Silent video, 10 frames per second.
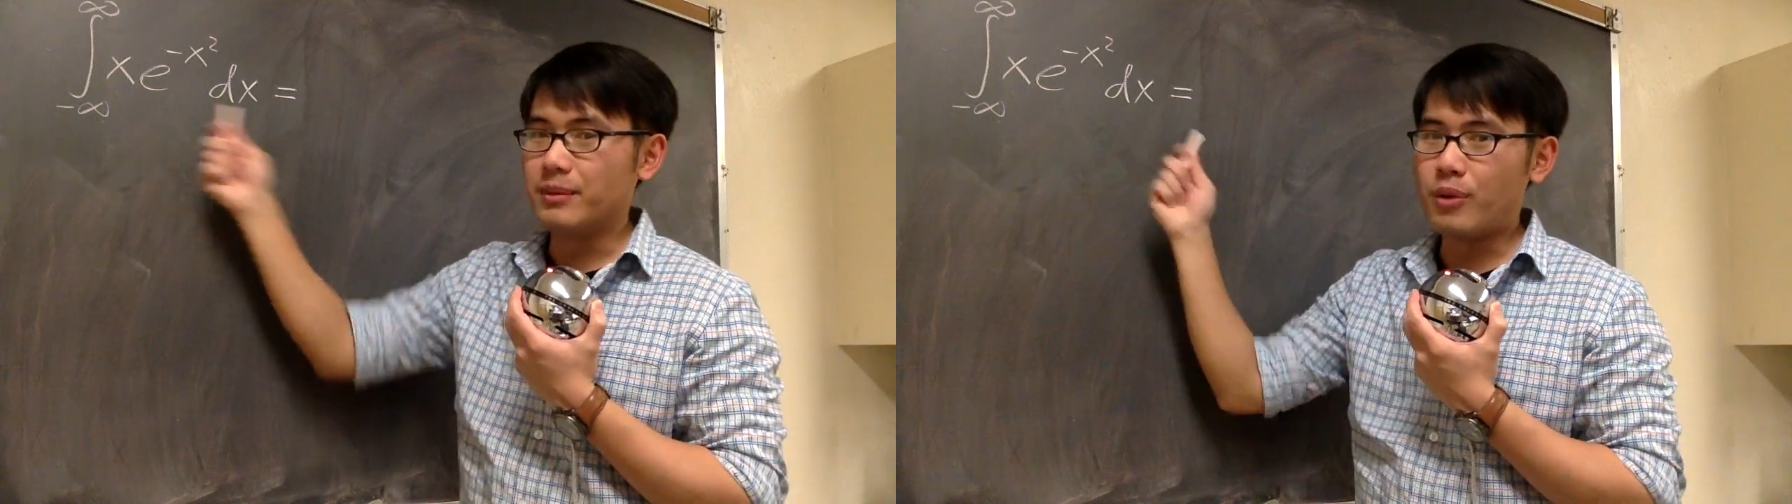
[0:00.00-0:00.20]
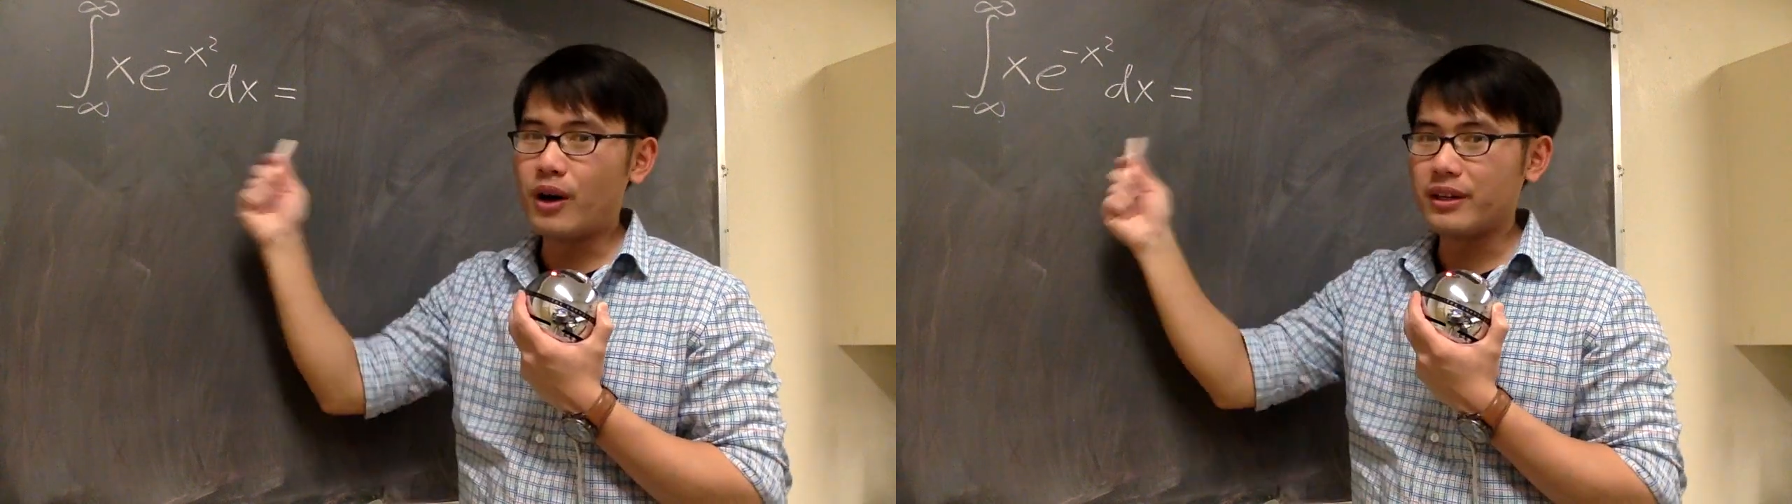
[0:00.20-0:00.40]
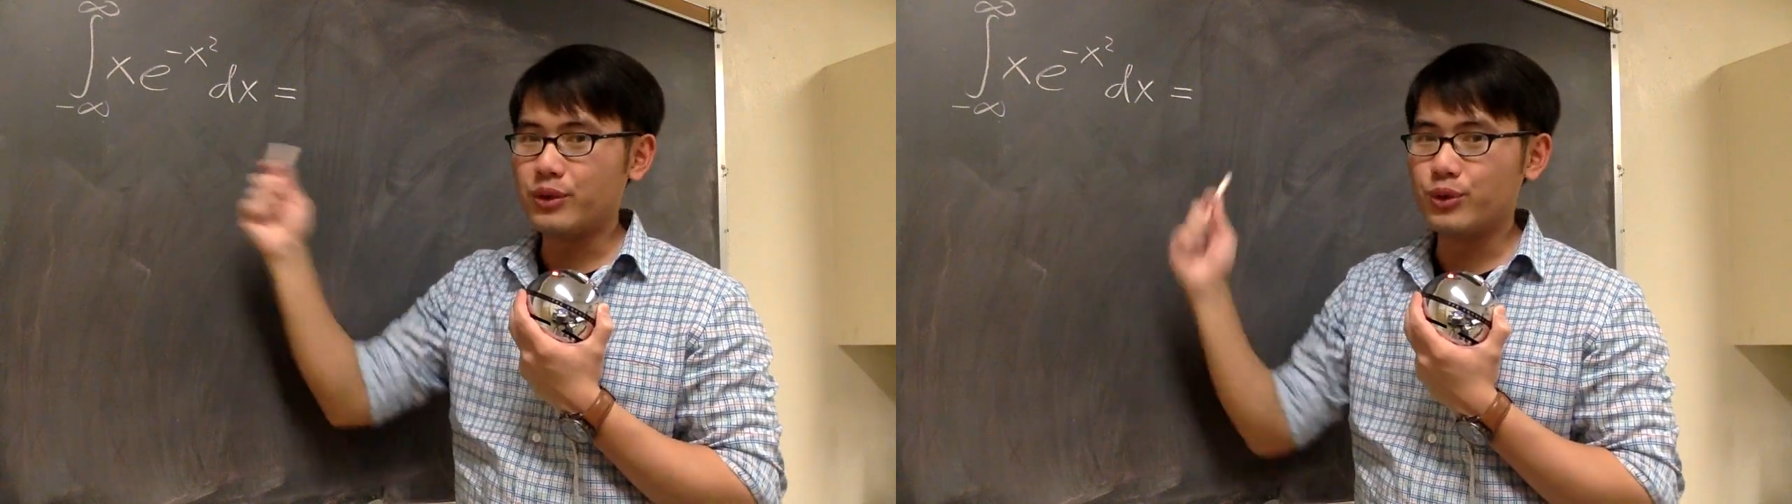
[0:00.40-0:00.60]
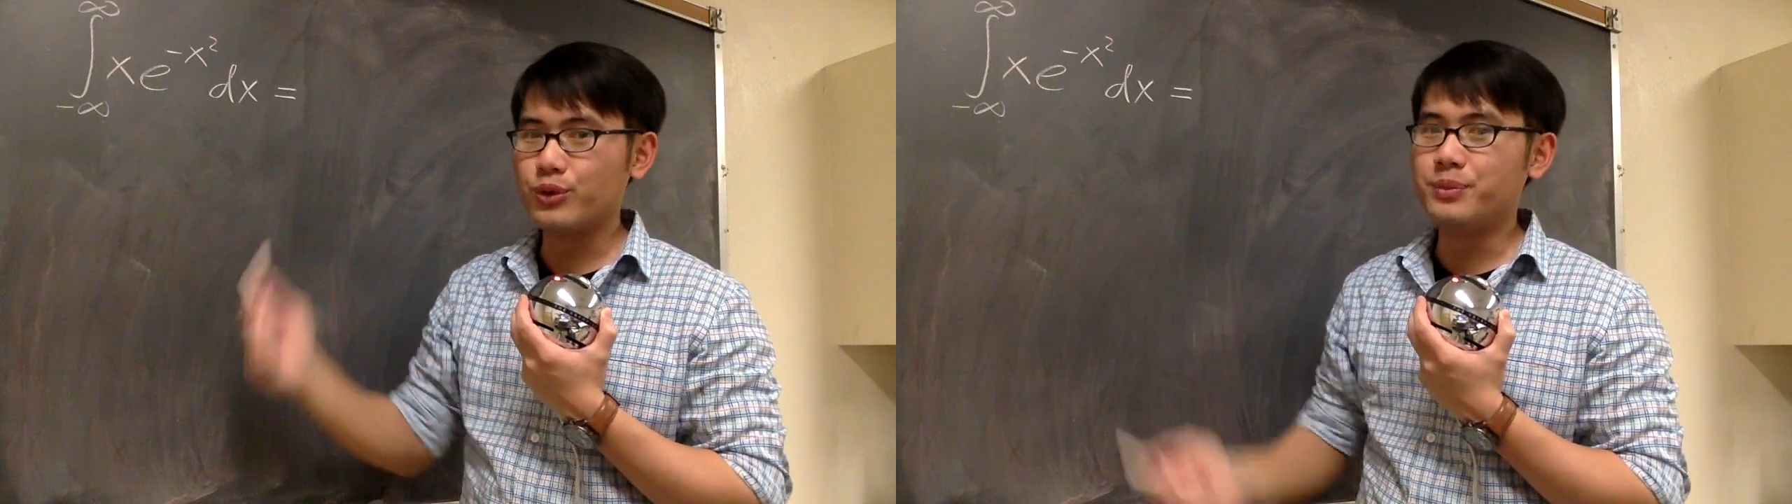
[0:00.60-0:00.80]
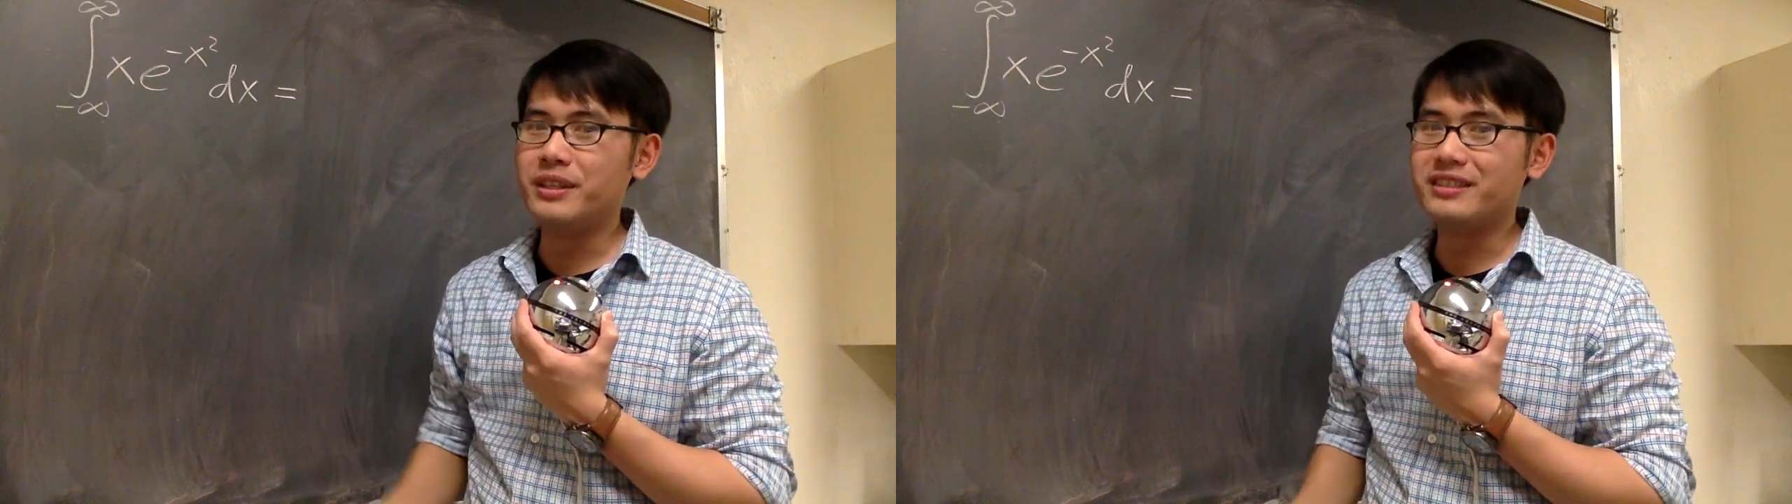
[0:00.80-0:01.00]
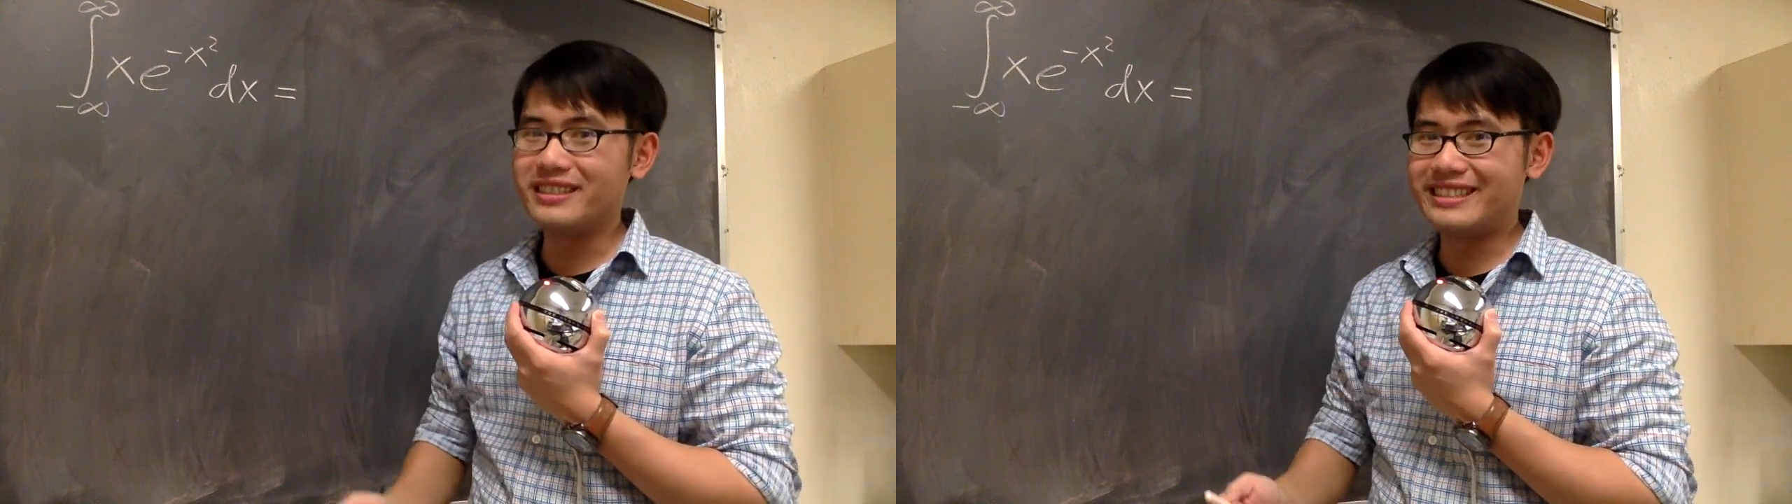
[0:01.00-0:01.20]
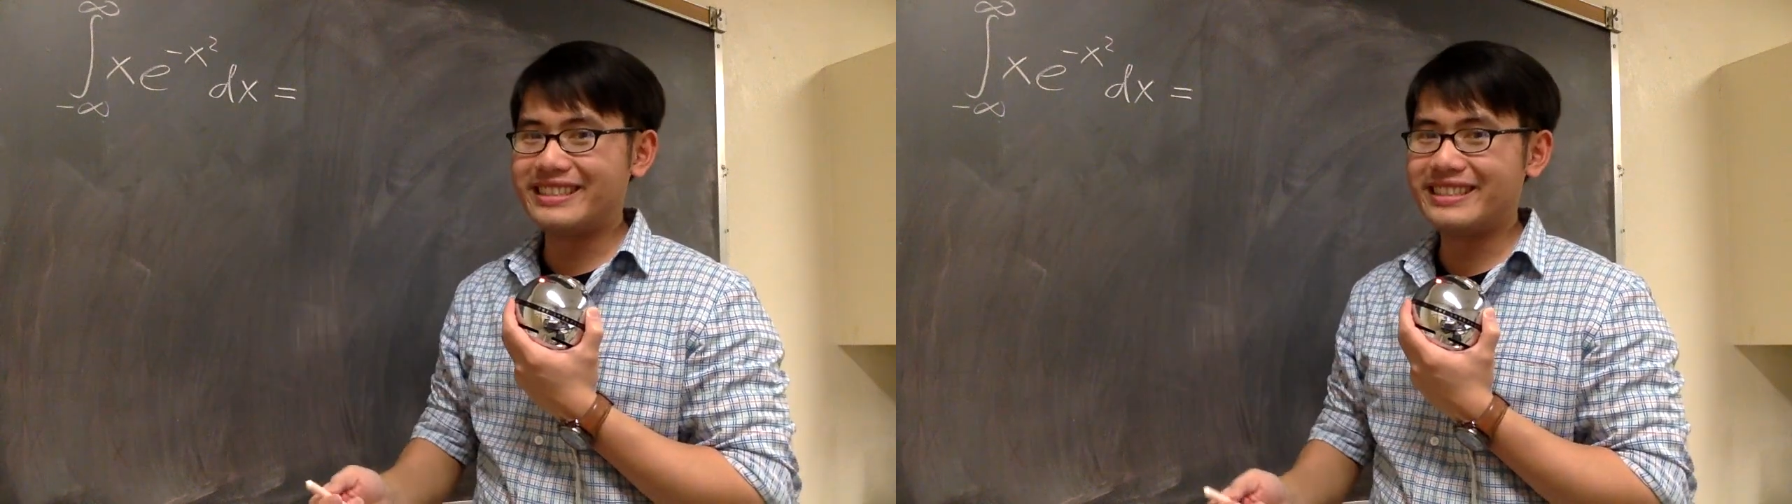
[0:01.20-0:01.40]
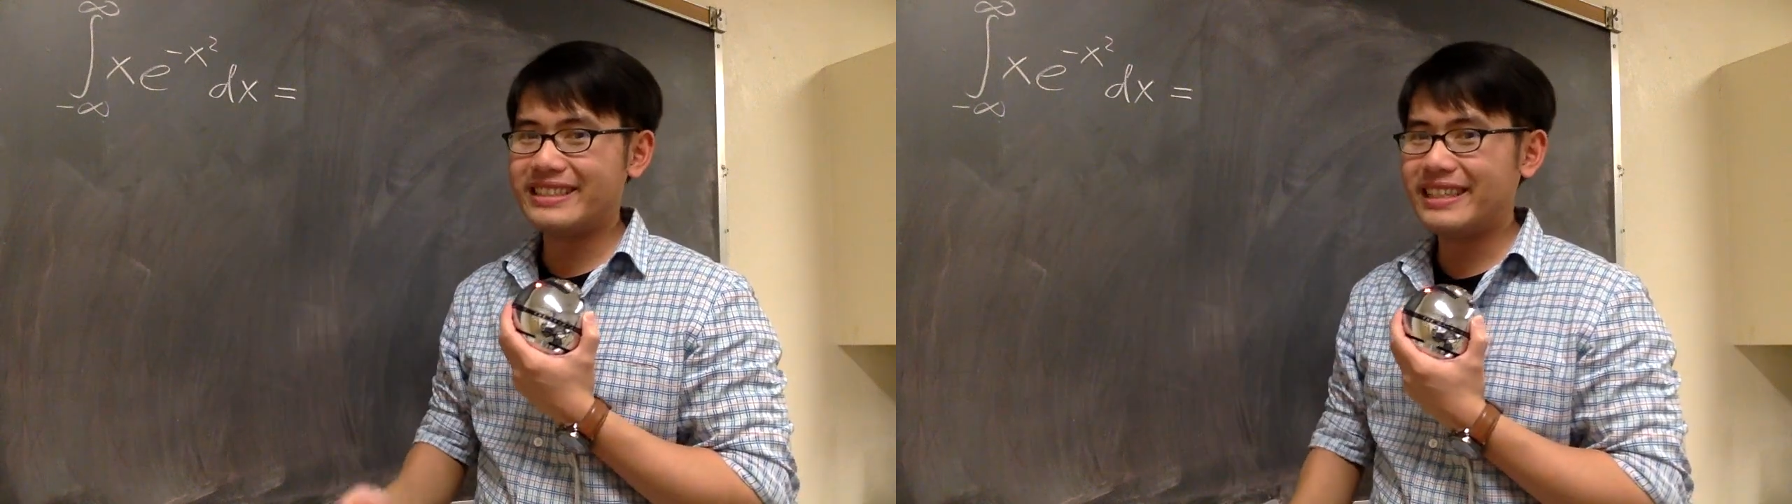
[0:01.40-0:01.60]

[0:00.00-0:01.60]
apart into two pieces.